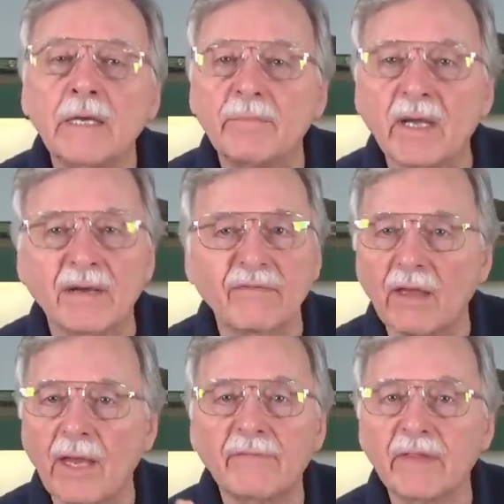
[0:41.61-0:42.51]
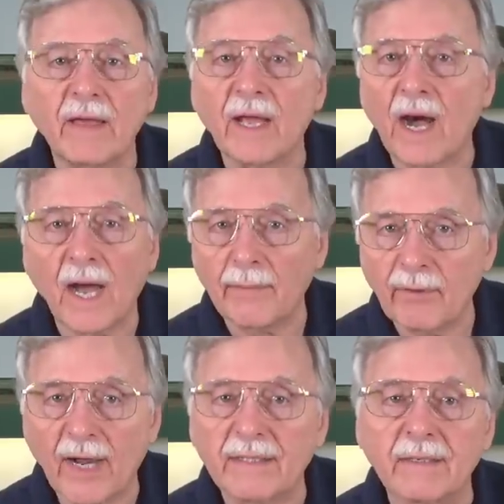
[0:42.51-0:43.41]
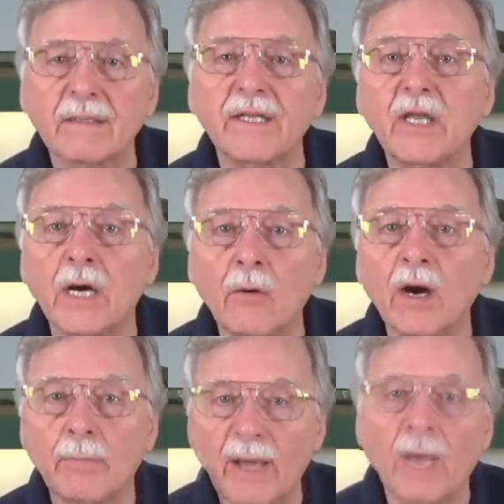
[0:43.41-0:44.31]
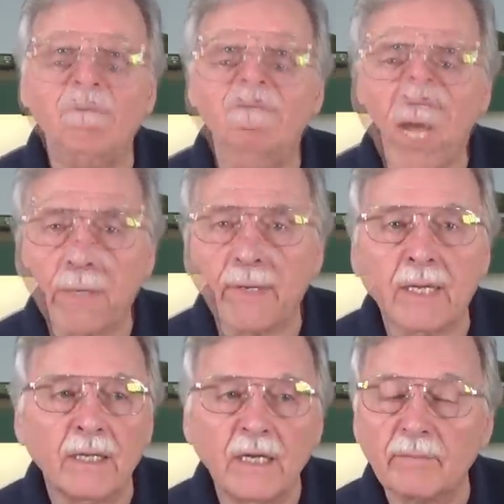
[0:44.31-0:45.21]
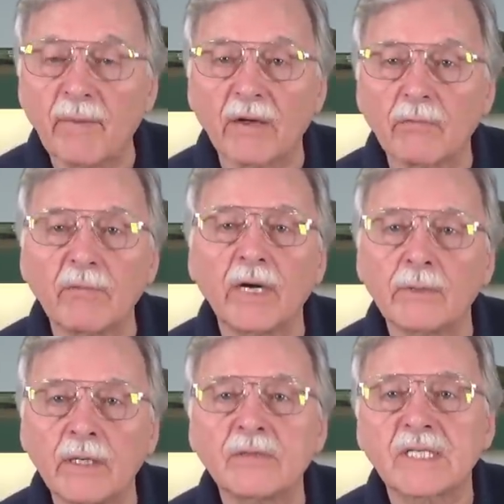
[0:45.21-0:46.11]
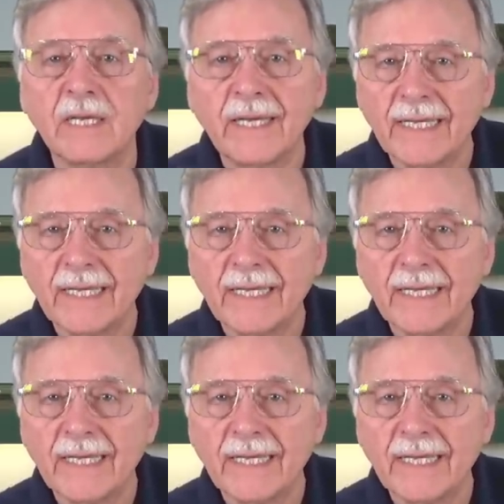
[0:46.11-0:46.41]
because everything I practically know about wiring model railroads